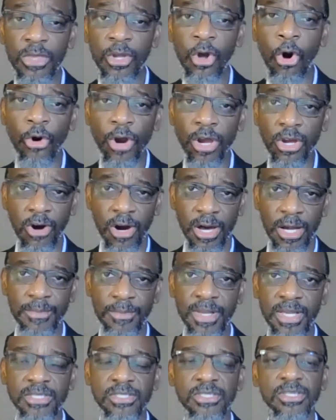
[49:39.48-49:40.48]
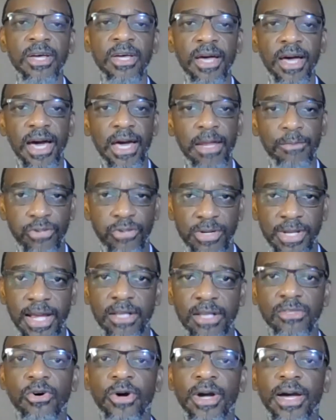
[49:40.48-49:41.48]
our economies and
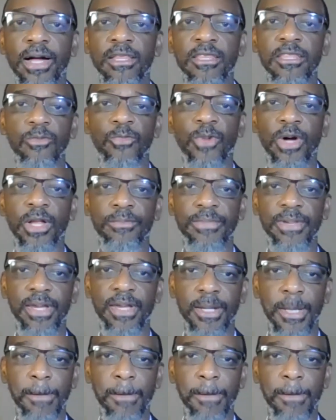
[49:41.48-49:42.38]
protect our health and well-being.